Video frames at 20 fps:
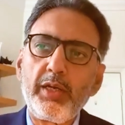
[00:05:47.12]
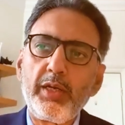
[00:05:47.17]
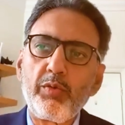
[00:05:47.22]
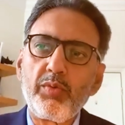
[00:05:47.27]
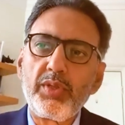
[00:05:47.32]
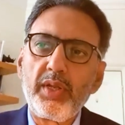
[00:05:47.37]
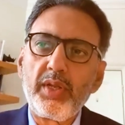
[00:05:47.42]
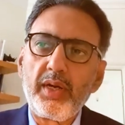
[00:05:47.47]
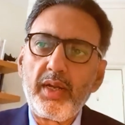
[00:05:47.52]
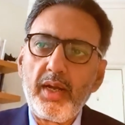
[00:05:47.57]
with
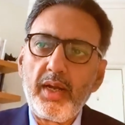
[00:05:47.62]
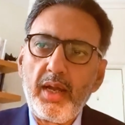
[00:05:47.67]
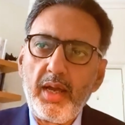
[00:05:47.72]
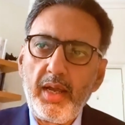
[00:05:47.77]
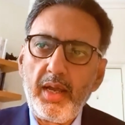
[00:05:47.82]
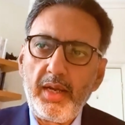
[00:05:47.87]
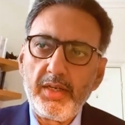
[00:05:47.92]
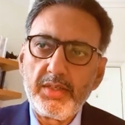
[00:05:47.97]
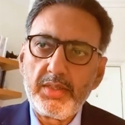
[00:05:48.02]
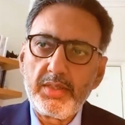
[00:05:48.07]
our
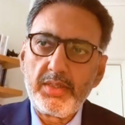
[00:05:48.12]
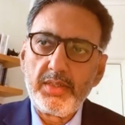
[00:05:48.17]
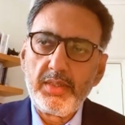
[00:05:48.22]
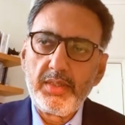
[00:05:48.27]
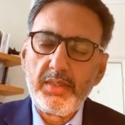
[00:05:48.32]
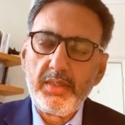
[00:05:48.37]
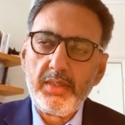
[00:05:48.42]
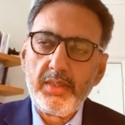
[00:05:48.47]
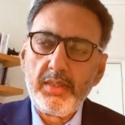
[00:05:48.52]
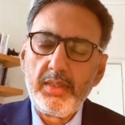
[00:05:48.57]
clients
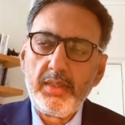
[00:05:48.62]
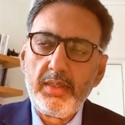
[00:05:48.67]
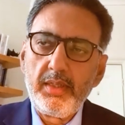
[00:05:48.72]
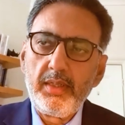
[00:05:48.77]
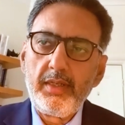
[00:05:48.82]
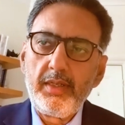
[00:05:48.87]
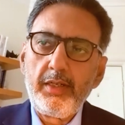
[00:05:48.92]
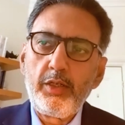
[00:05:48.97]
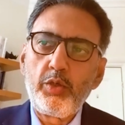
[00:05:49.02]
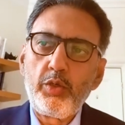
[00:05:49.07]

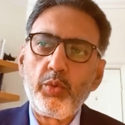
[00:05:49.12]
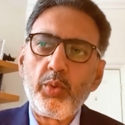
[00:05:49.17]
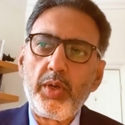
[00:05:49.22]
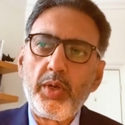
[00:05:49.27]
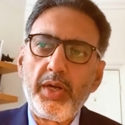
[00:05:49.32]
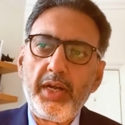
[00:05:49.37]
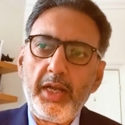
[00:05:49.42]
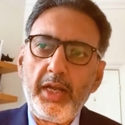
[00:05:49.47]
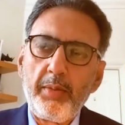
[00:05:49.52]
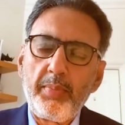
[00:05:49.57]
to
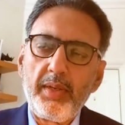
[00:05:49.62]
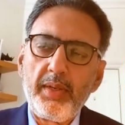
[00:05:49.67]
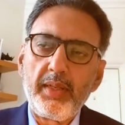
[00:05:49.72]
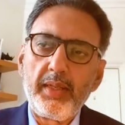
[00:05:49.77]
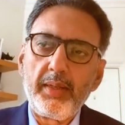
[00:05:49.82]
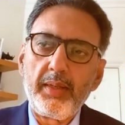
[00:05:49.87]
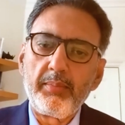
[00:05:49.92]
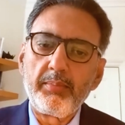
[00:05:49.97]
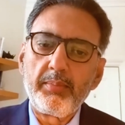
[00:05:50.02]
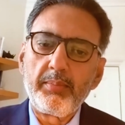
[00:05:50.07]
enable
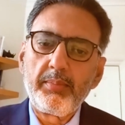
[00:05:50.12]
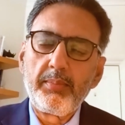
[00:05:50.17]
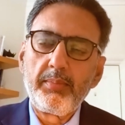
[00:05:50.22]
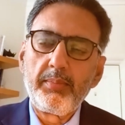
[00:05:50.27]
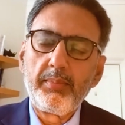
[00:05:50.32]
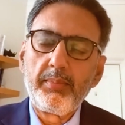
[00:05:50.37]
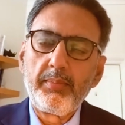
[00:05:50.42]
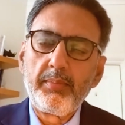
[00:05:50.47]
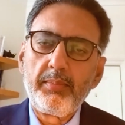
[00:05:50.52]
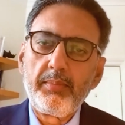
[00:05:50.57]
them
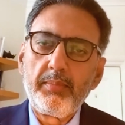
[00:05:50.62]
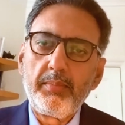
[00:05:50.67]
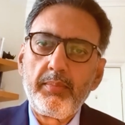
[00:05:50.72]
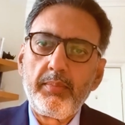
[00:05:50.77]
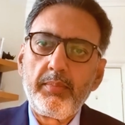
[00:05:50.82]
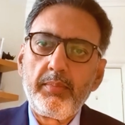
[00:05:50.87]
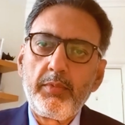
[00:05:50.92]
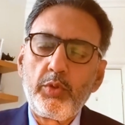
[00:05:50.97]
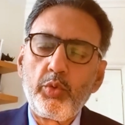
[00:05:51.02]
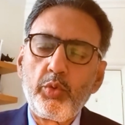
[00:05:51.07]

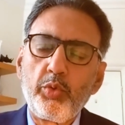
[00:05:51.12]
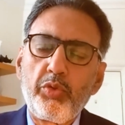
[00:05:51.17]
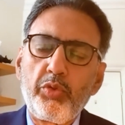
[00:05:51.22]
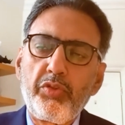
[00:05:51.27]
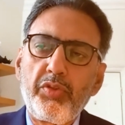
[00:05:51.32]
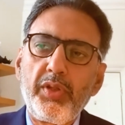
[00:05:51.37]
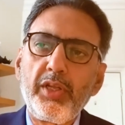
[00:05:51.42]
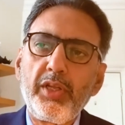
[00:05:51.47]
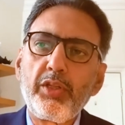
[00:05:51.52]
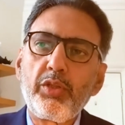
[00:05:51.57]
to
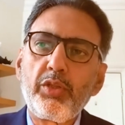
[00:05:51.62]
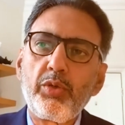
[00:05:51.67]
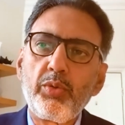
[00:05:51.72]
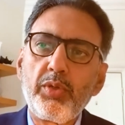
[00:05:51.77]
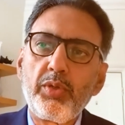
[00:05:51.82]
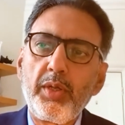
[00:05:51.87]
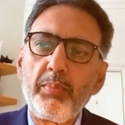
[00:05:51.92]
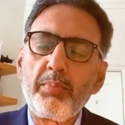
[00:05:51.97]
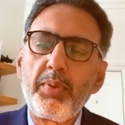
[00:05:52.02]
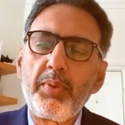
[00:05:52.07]
think through the
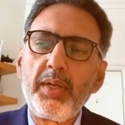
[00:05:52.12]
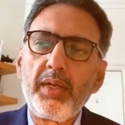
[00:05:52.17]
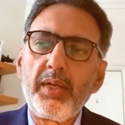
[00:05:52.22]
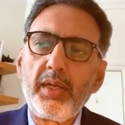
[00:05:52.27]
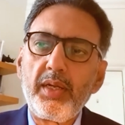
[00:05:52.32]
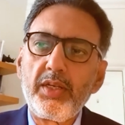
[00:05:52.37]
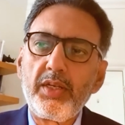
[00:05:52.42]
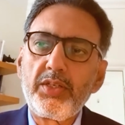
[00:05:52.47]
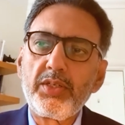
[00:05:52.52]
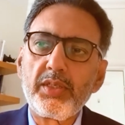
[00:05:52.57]

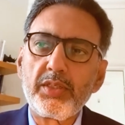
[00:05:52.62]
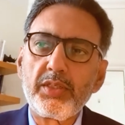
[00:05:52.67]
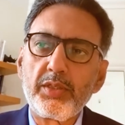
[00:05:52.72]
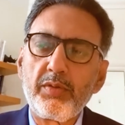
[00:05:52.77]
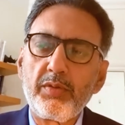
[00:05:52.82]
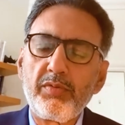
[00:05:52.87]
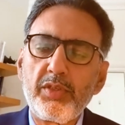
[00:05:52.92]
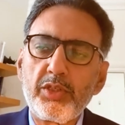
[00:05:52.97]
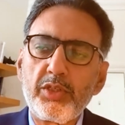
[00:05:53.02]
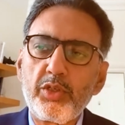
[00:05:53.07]
implications of
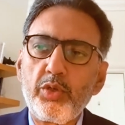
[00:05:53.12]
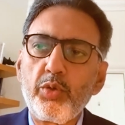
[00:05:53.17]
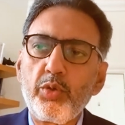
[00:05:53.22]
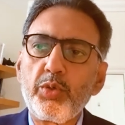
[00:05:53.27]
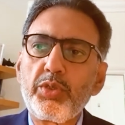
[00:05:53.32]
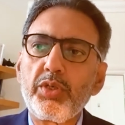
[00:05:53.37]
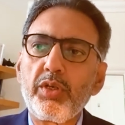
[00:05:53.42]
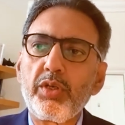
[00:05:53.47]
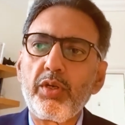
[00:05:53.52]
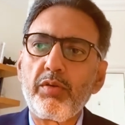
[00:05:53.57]
this
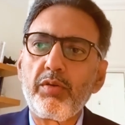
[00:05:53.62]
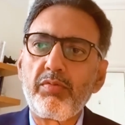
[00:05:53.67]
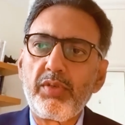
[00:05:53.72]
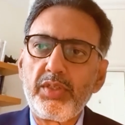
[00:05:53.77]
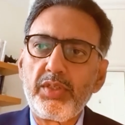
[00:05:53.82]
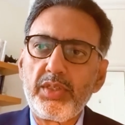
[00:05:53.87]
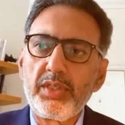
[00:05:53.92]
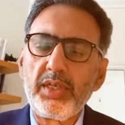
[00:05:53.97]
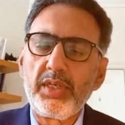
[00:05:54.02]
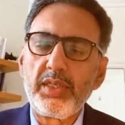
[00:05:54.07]
notion of
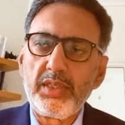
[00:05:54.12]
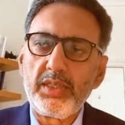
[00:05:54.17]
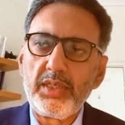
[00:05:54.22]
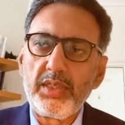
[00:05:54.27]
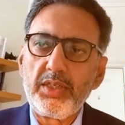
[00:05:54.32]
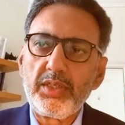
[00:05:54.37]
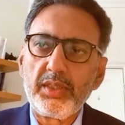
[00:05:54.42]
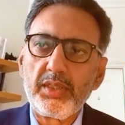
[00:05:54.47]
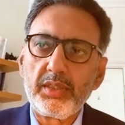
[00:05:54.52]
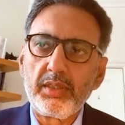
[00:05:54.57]

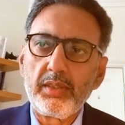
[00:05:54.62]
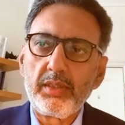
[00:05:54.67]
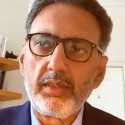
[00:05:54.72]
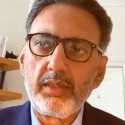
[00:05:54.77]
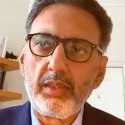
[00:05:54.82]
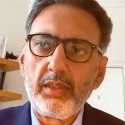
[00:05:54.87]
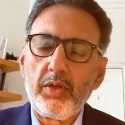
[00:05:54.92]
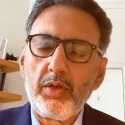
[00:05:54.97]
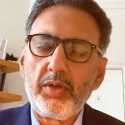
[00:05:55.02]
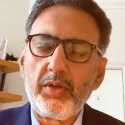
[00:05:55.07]
digitization
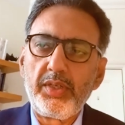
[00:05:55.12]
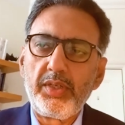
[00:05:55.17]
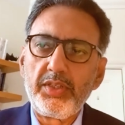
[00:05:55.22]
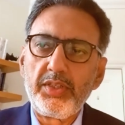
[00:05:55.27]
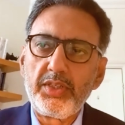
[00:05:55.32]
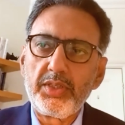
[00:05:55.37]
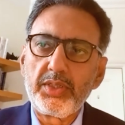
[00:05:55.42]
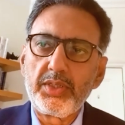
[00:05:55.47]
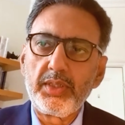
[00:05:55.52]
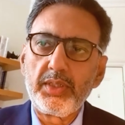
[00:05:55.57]
or
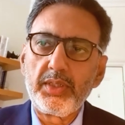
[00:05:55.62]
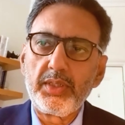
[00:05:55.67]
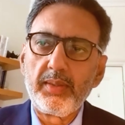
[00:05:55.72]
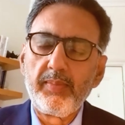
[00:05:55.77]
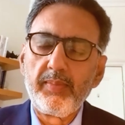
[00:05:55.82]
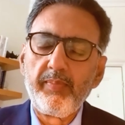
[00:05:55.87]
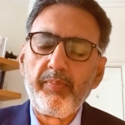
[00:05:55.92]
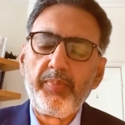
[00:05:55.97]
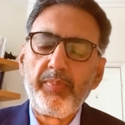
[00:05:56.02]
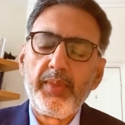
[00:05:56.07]
digital
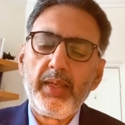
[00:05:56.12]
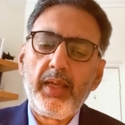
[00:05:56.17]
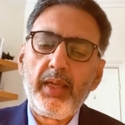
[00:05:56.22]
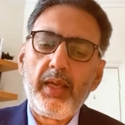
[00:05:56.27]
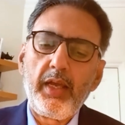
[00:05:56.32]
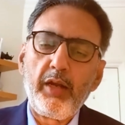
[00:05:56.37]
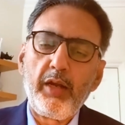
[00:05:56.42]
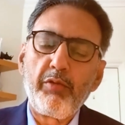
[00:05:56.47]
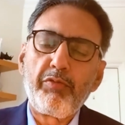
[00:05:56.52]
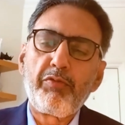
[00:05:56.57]

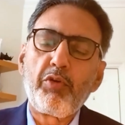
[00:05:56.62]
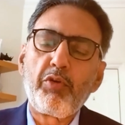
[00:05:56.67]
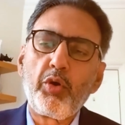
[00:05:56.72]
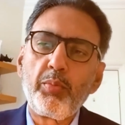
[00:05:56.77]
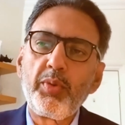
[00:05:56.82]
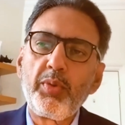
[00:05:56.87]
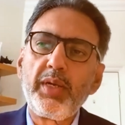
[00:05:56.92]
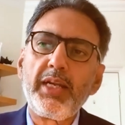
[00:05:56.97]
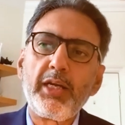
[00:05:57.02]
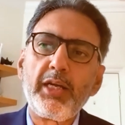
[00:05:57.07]
and
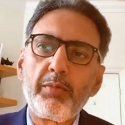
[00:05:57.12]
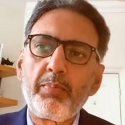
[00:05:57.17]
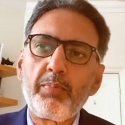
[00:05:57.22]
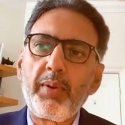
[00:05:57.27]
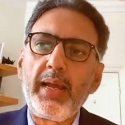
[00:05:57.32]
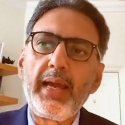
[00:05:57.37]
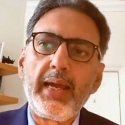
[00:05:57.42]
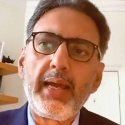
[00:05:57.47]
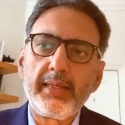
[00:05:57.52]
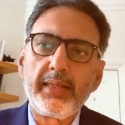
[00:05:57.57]
formulate
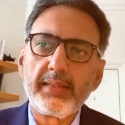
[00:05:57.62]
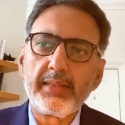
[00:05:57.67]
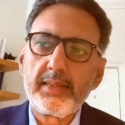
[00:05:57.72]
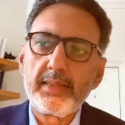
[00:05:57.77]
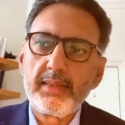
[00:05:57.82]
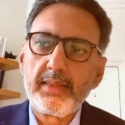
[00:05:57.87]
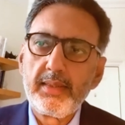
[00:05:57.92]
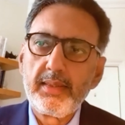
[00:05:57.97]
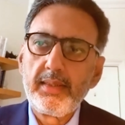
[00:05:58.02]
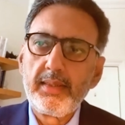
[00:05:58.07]
plans
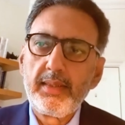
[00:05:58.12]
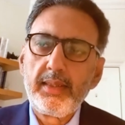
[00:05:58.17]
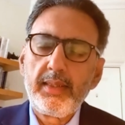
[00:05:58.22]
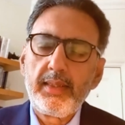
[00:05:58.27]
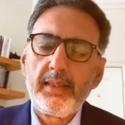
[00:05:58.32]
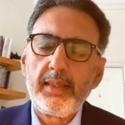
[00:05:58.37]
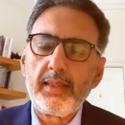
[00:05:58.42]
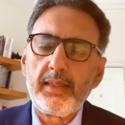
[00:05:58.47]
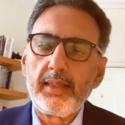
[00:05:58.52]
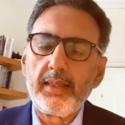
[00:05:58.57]

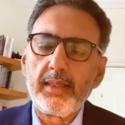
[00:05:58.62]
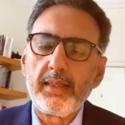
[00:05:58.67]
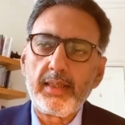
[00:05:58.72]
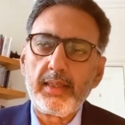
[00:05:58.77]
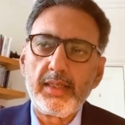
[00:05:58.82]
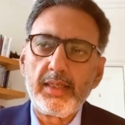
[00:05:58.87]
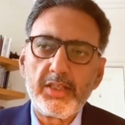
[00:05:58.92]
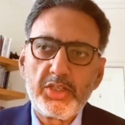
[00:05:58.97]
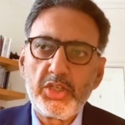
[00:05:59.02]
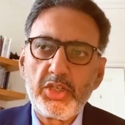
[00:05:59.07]

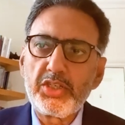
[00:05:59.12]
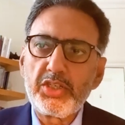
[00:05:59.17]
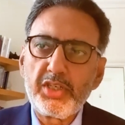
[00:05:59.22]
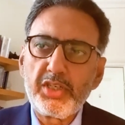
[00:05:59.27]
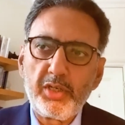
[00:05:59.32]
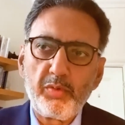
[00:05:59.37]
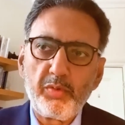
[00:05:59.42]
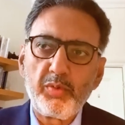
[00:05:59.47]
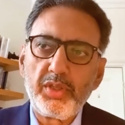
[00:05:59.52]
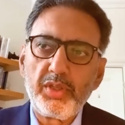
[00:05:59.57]

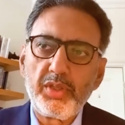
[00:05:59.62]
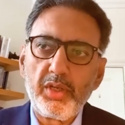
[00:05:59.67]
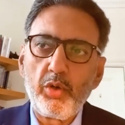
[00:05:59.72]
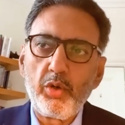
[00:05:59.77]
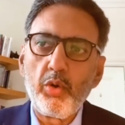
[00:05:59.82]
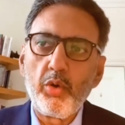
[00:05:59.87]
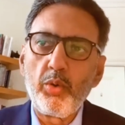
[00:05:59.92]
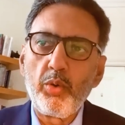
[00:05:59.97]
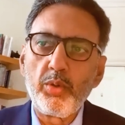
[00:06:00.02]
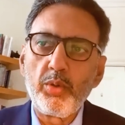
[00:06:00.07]
consistent with their
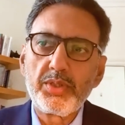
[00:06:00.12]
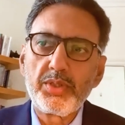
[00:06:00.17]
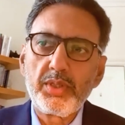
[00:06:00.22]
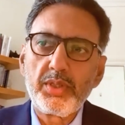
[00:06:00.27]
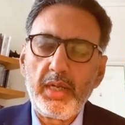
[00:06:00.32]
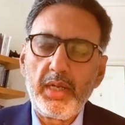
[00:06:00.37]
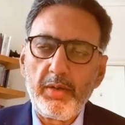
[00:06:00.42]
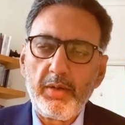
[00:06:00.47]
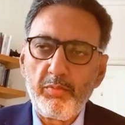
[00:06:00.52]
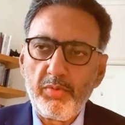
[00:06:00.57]
goals
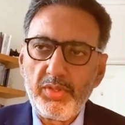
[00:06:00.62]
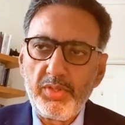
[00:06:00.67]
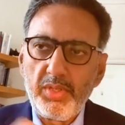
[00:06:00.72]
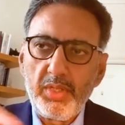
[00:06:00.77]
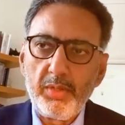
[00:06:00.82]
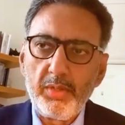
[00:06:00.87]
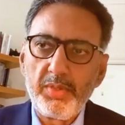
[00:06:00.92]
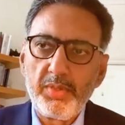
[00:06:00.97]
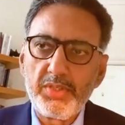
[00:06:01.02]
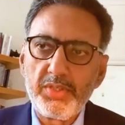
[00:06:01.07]
and with their
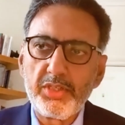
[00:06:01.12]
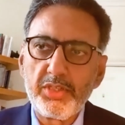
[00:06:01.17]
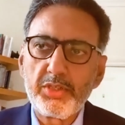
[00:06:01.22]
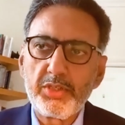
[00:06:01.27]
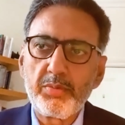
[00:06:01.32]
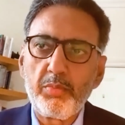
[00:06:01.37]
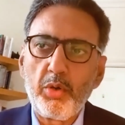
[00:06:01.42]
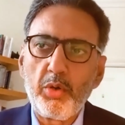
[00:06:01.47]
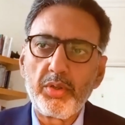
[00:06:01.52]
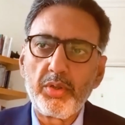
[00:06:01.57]
business
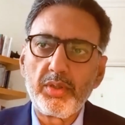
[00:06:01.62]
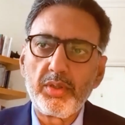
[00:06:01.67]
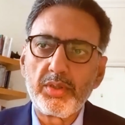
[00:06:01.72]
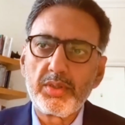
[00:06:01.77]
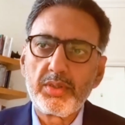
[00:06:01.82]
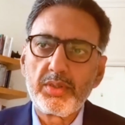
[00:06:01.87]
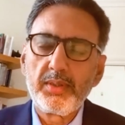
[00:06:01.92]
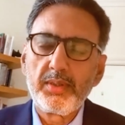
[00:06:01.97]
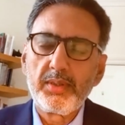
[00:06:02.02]
models.